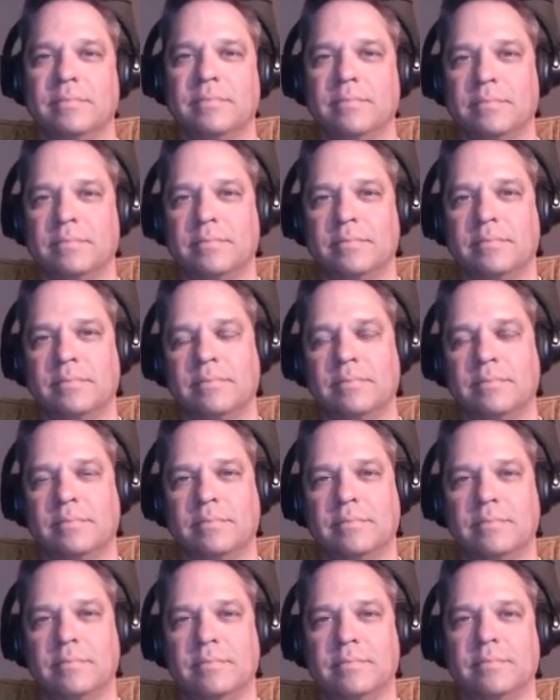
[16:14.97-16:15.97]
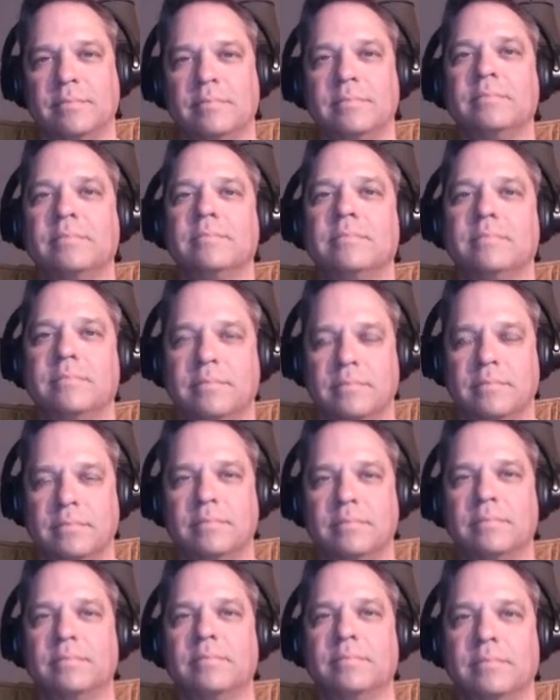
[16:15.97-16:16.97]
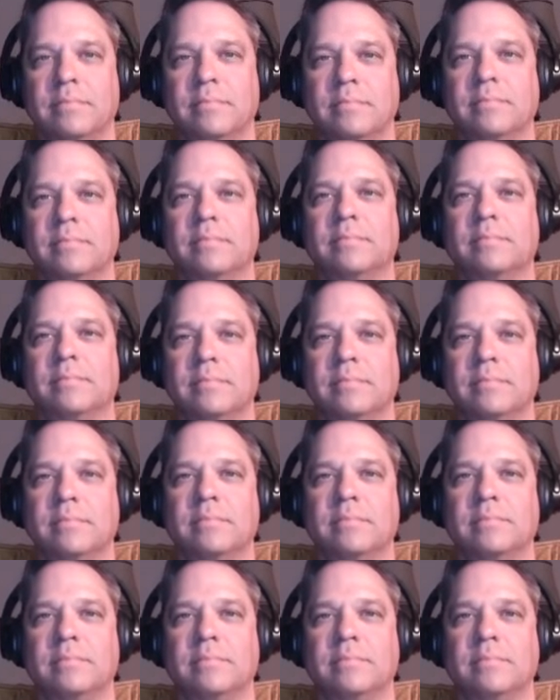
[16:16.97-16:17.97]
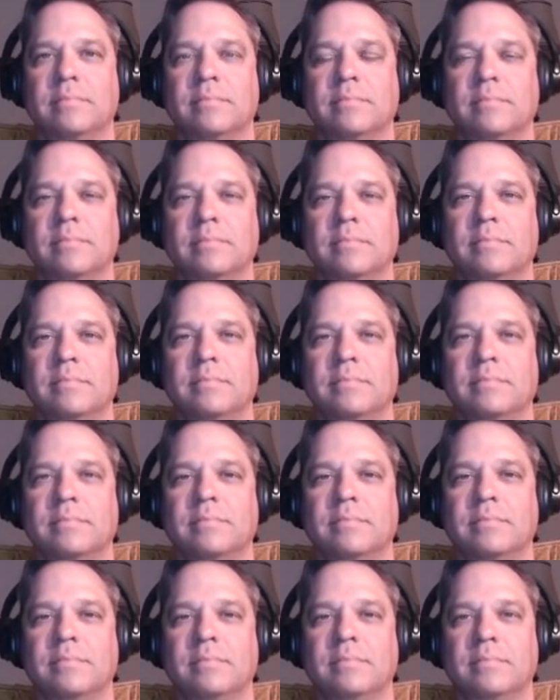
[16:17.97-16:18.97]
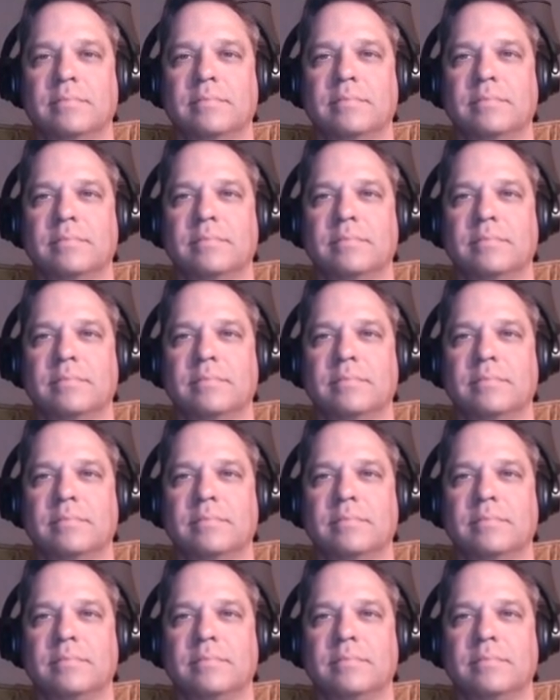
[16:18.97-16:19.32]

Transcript: (silent)